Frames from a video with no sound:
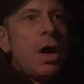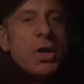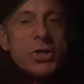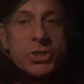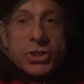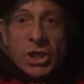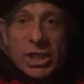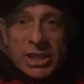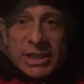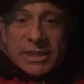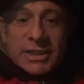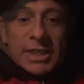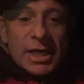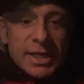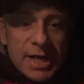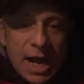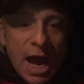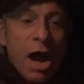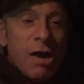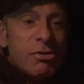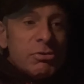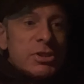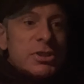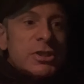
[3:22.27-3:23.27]
Just
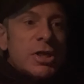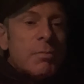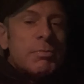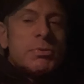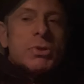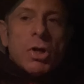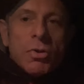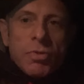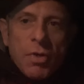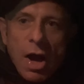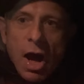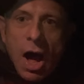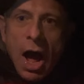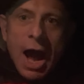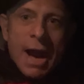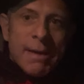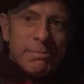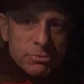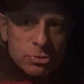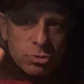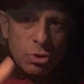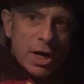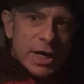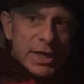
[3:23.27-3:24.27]
announce them so the
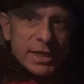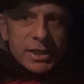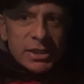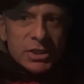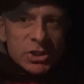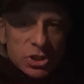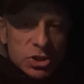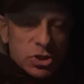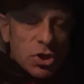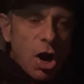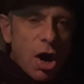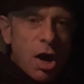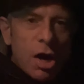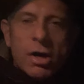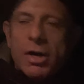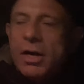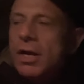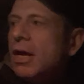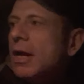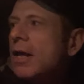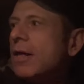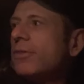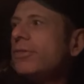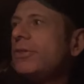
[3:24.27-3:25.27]
hype train can start.
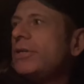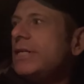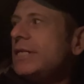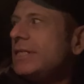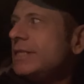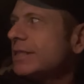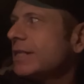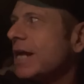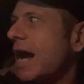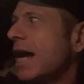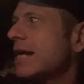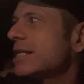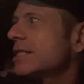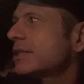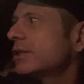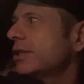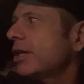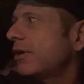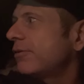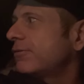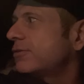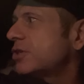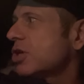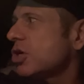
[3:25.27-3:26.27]
These guys
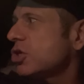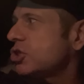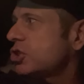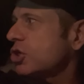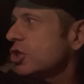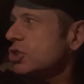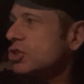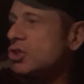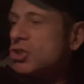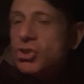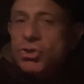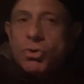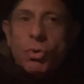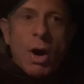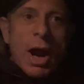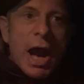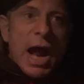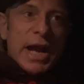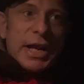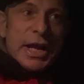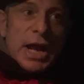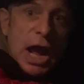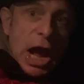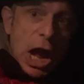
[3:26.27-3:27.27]
love to just
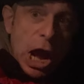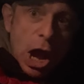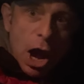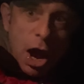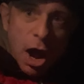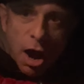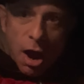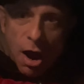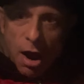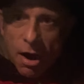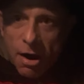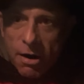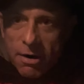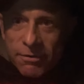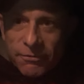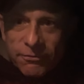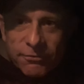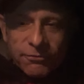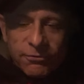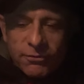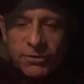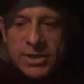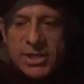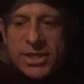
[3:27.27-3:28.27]
drag
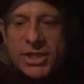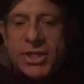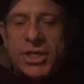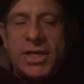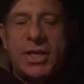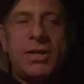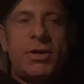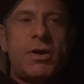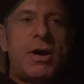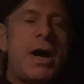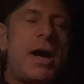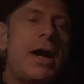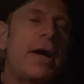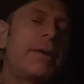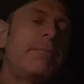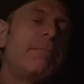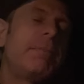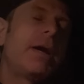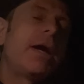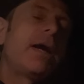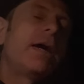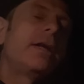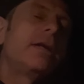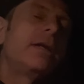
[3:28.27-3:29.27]
everything on,
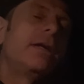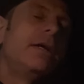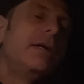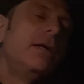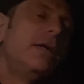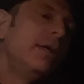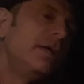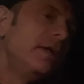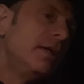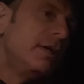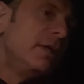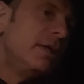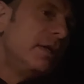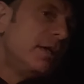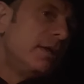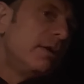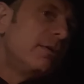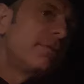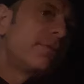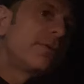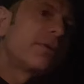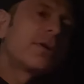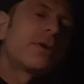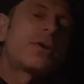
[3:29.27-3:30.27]
man.
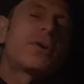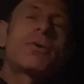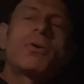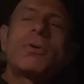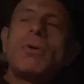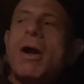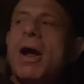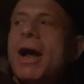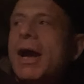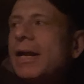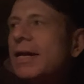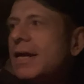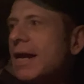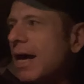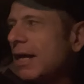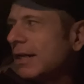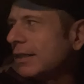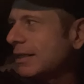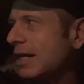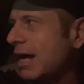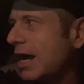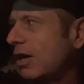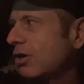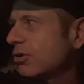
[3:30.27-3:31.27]
For crying
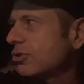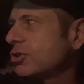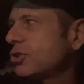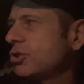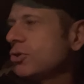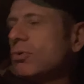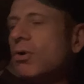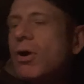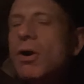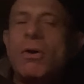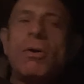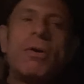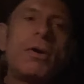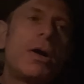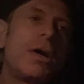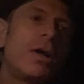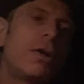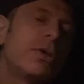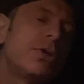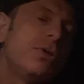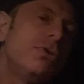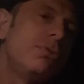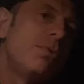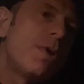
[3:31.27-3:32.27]
out loud,
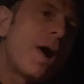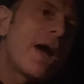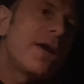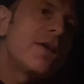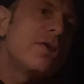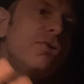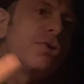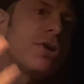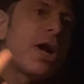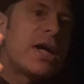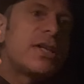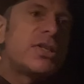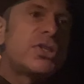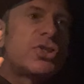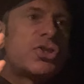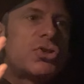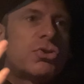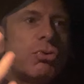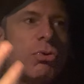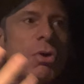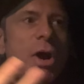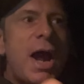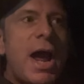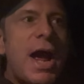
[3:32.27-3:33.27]
URL. Why do you guys
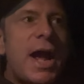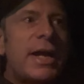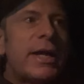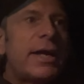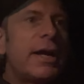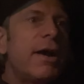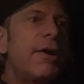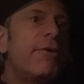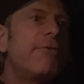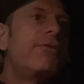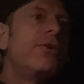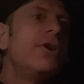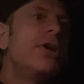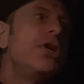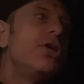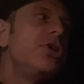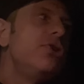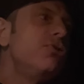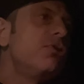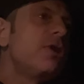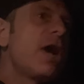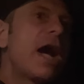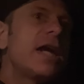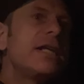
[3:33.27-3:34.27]
drag
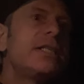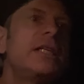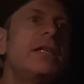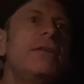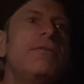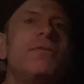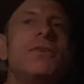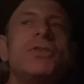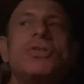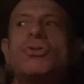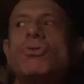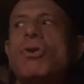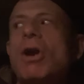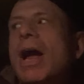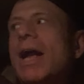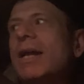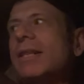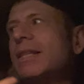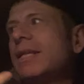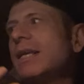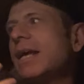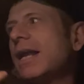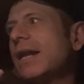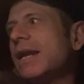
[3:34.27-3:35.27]
you guys even
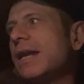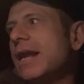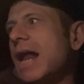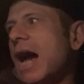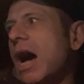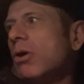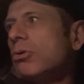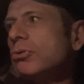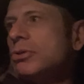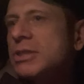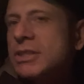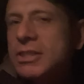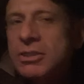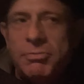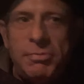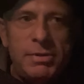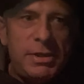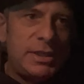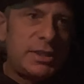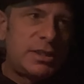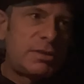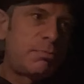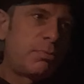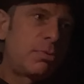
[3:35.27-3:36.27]
drag the announcements,